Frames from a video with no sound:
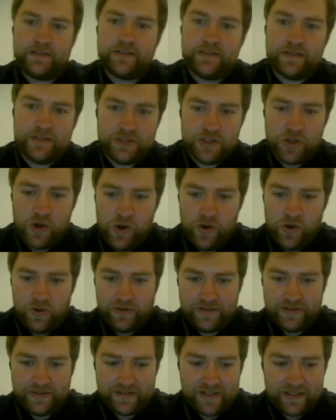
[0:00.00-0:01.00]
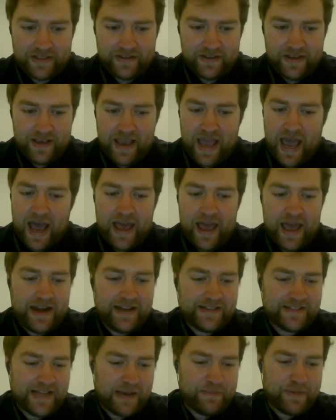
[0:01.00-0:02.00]
Jolt.
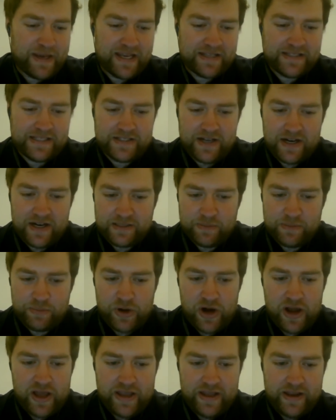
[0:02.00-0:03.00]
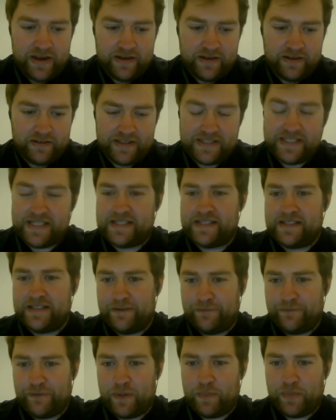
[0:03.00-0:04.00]
Anytime I get to talk to Brian, this is
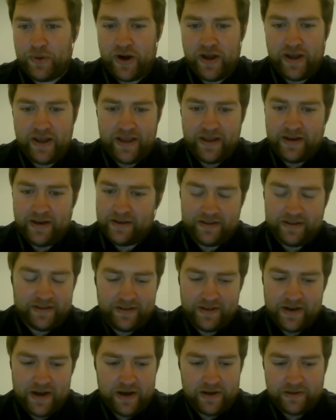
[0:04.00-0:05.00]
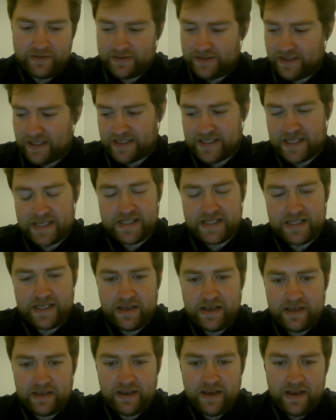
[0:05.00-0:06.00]
different Brian, since
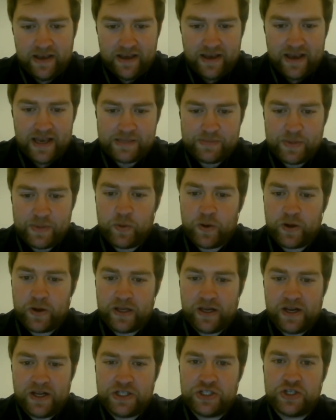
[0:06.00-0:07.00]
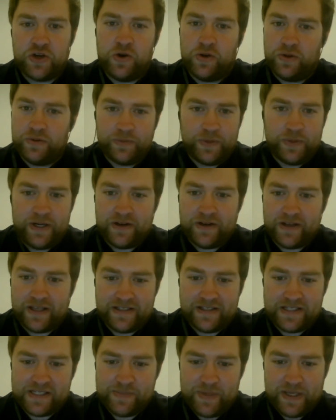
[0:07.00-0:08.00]
he has been working on Jolt, we don't get
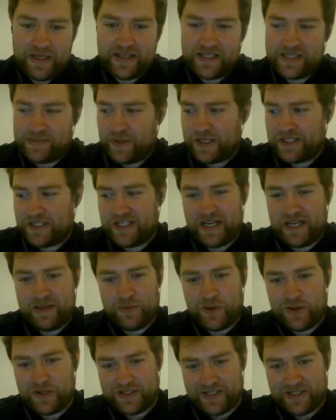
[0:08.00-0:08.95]
to speak as much anymore.